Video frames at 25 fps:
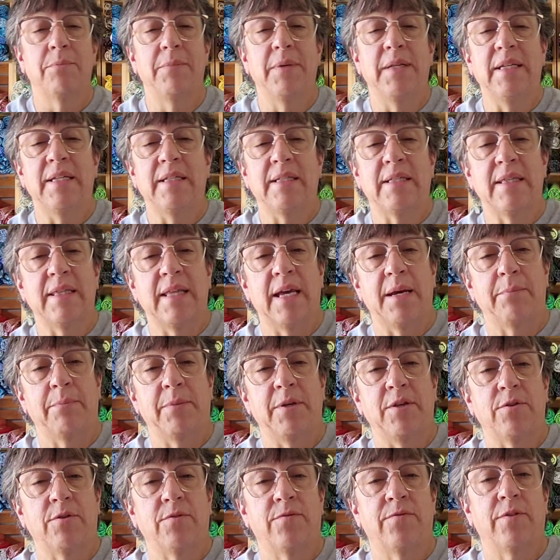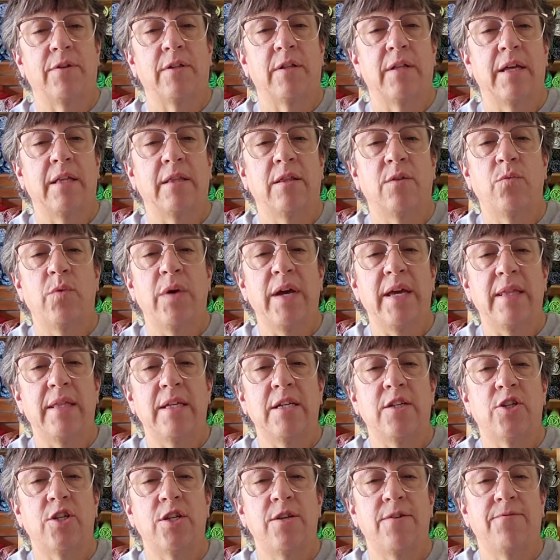But isn't that beautiful? And the way
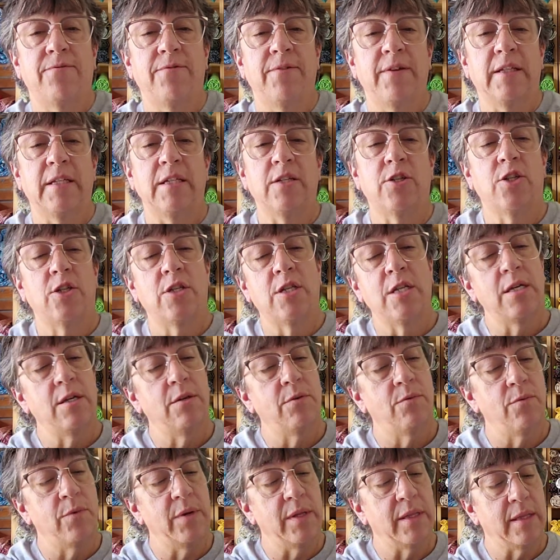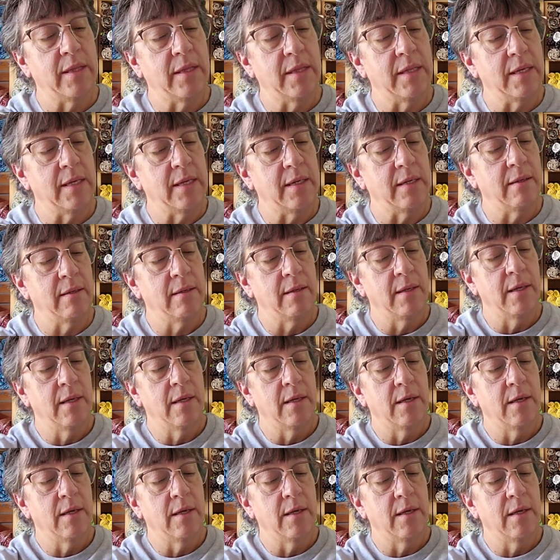that she finished it with the